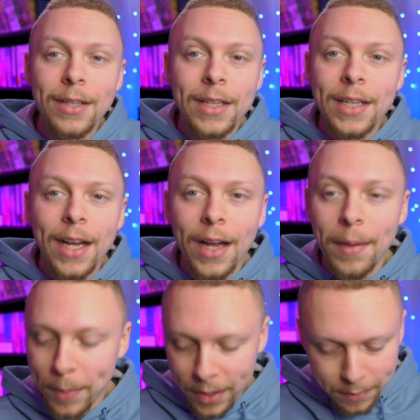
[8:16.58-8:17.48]

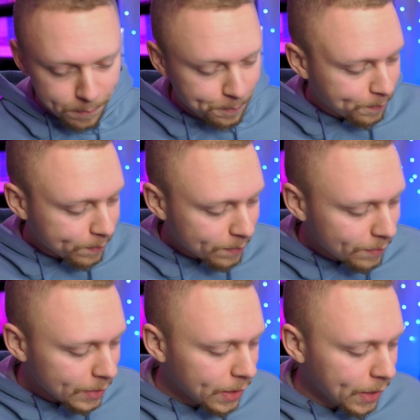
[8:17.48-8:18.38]
But
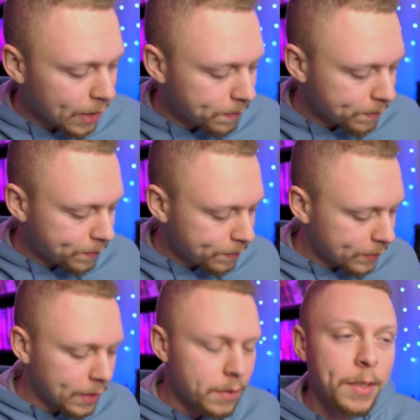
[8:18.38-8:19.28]
yeah,
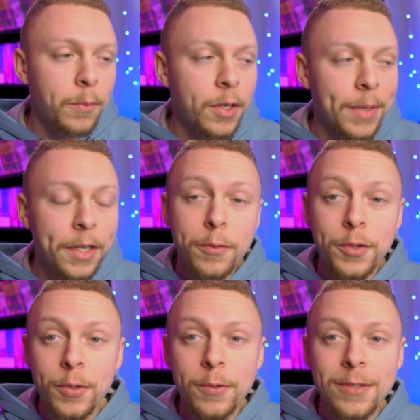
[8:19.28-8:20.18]
it's been one of my
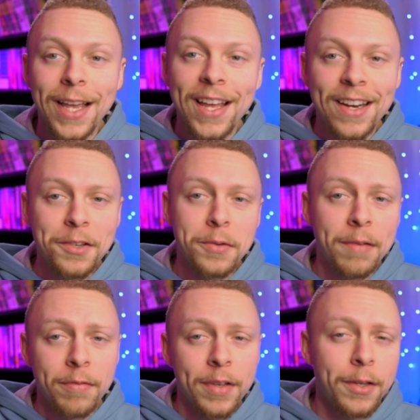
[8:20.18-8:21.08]
go-tos, and I do have
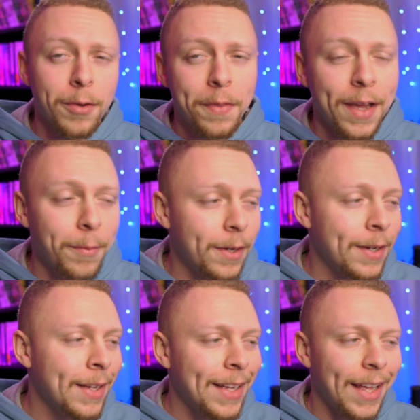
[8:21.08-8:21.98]
a video on that
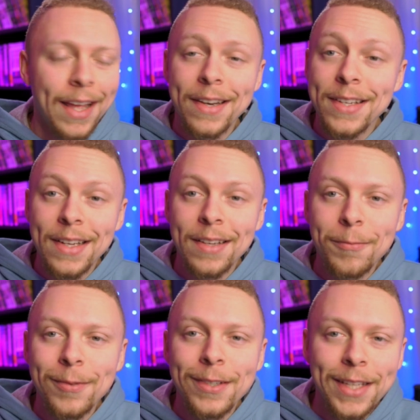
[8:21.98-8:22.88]
one, and
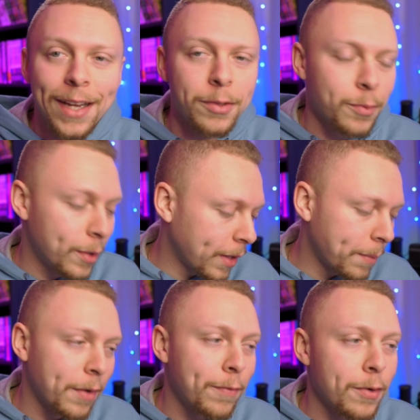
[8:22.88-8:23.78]
yeah, it's one of like
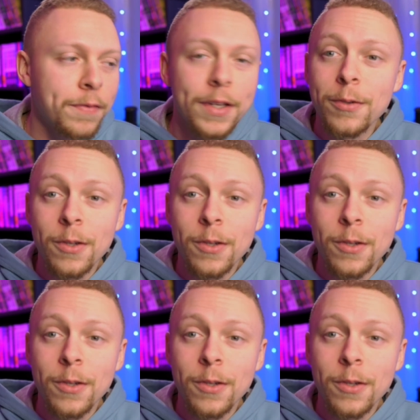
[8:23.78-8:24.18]
my first videos on the